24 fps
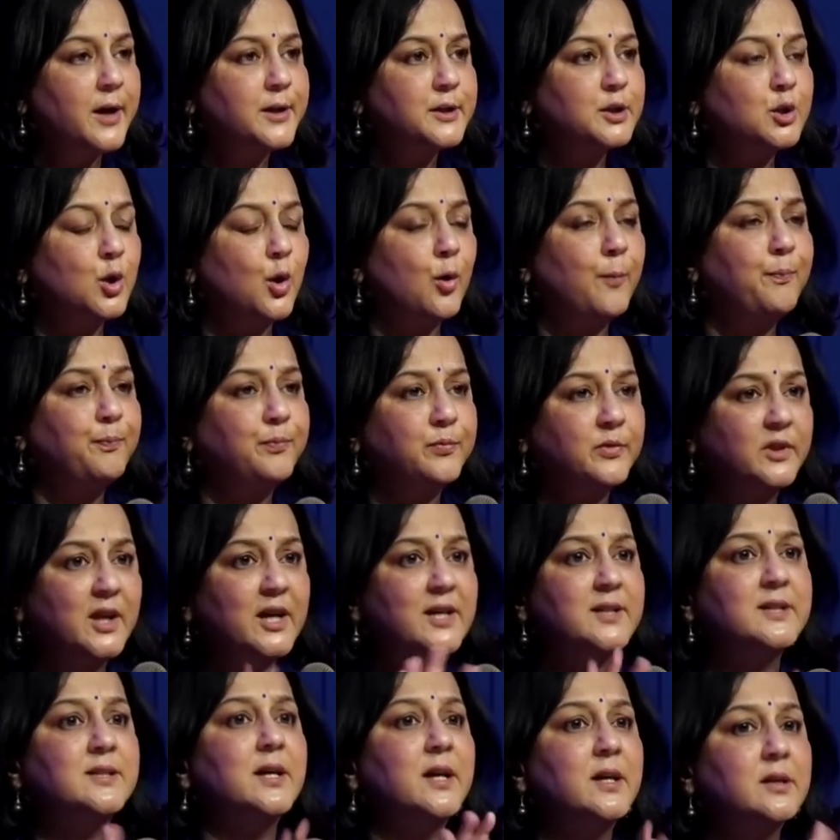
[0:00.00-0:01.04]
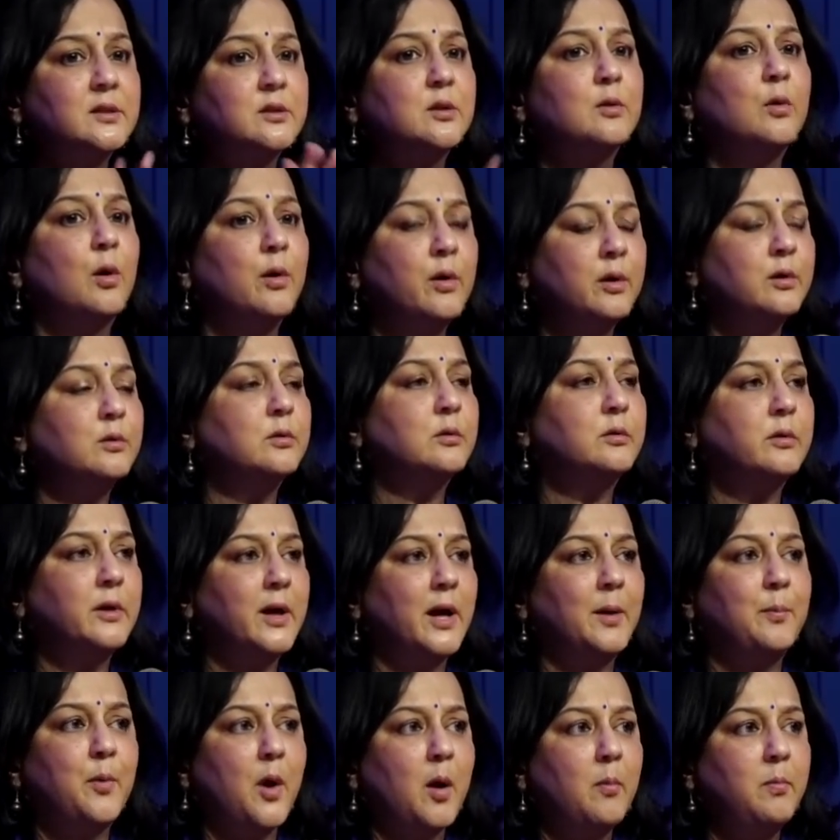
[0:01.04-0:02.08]
So this is going to
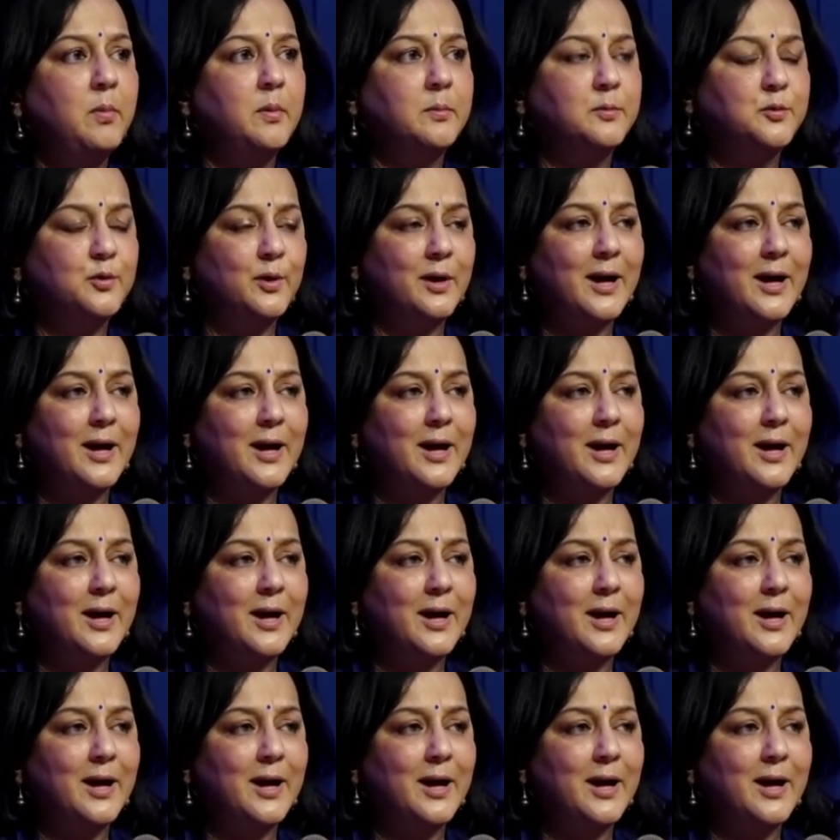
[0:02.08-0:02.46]
create problems.